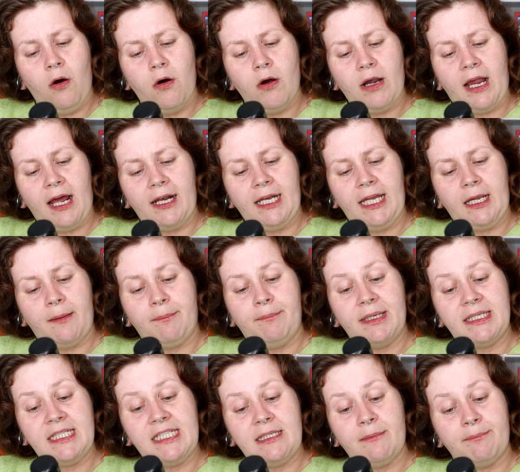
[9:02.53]
organic
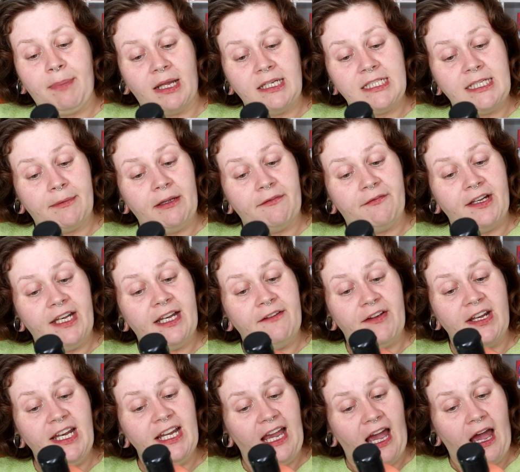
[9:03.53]
balsamic vin
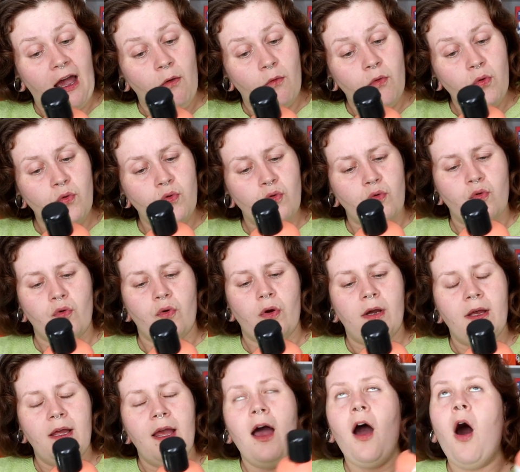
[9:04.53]
vinegar.
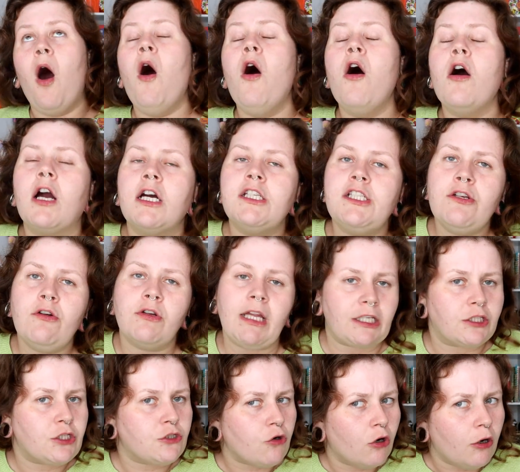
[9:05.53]
Ooh, oh, because you know,
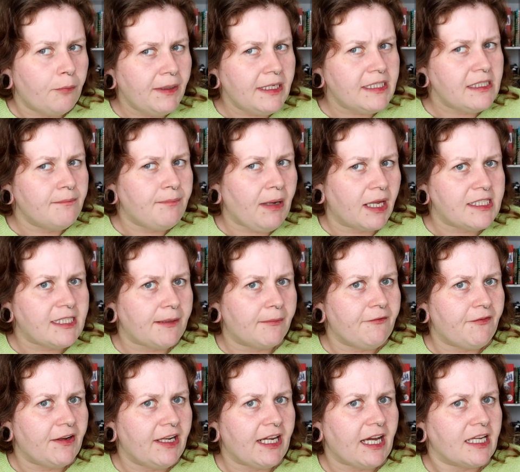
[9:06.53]
like strawberries and
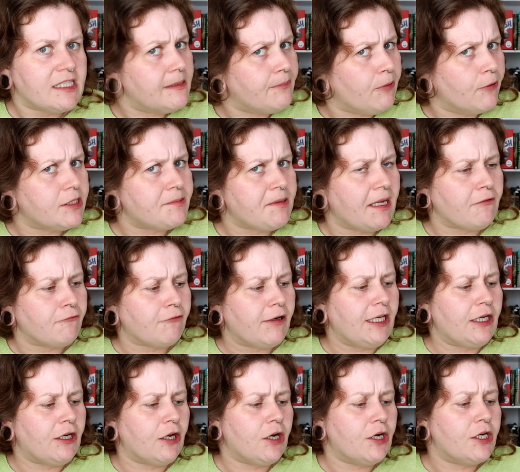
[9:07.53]
balsamic vinegar are supposed to be like
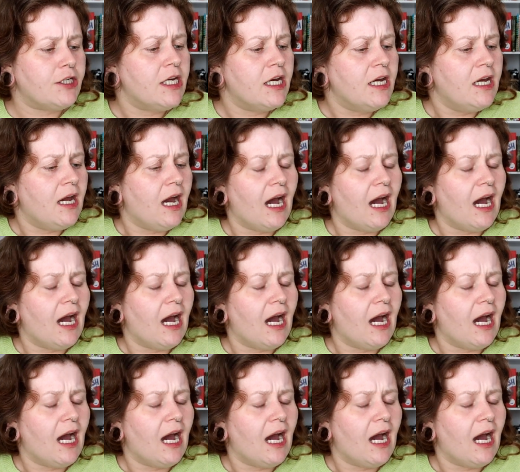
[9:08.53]
really good.